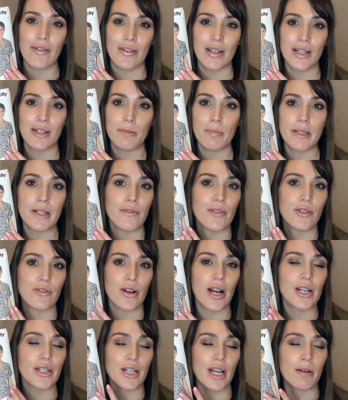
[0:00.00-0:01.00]
a little bit of
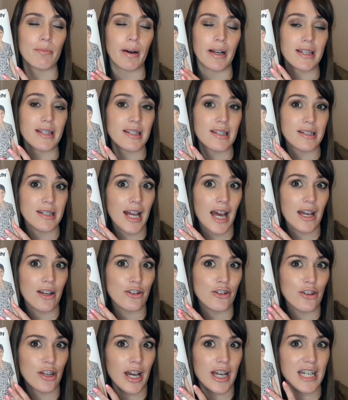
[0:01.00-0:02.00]
stretch in my
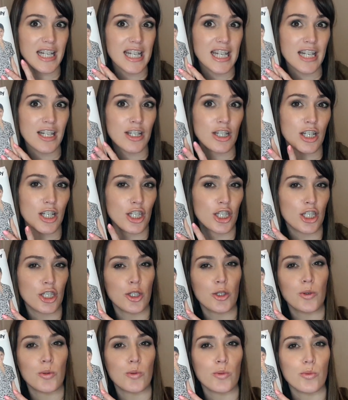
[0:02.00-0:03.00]
stash that I need to
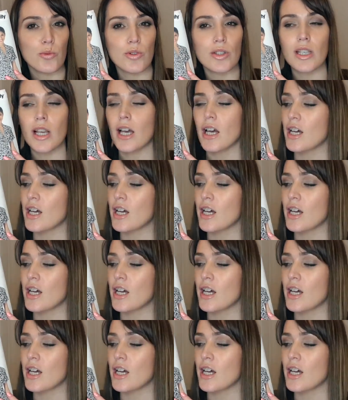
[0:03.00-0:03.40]
use.